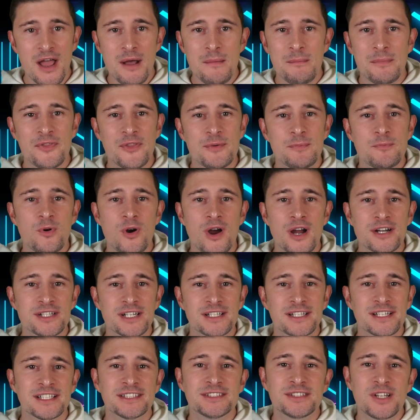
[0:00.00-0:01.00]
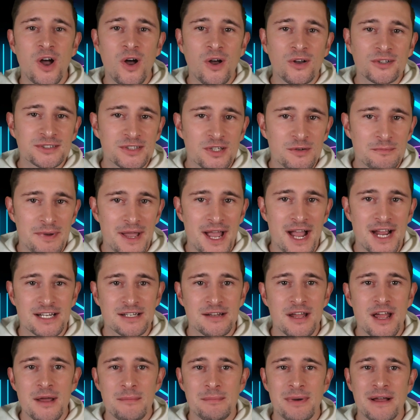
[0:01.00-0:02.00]
but the project is also backed
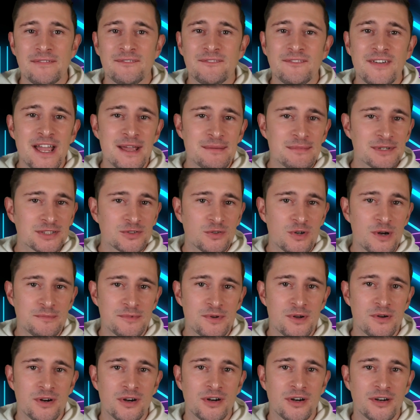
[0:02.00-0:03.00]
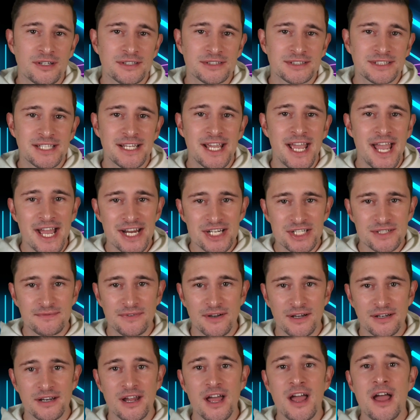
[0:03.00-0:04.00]
by famous cryptocurrency hedge
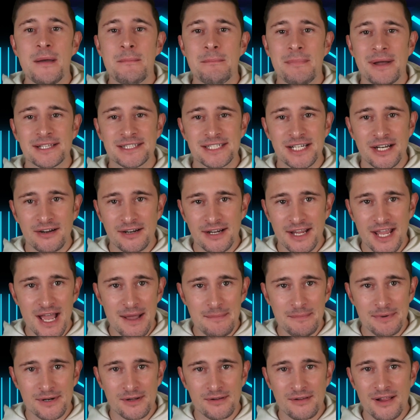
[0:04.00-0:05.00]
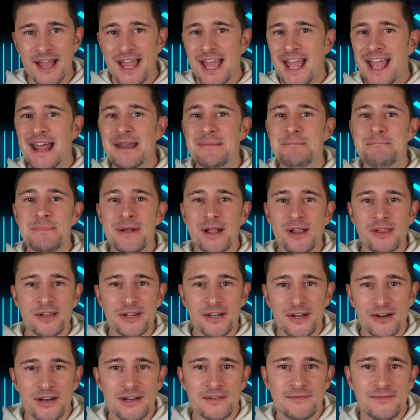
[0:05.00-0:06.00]
fund Pantera Capital and
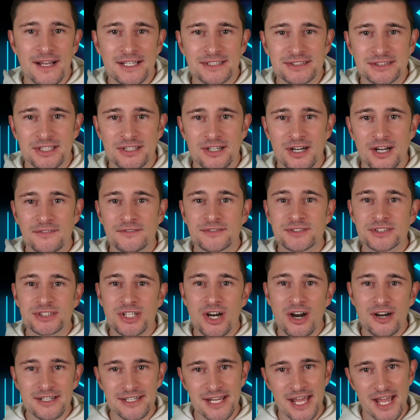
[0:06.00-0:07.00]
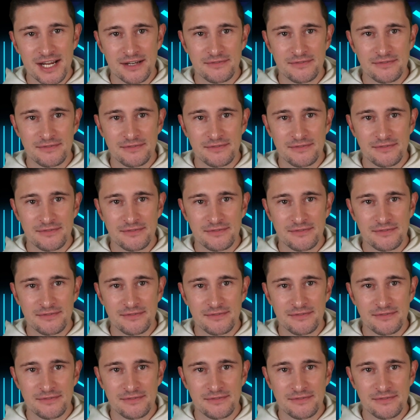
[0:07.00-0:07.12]
billionaire investor of Shark Tank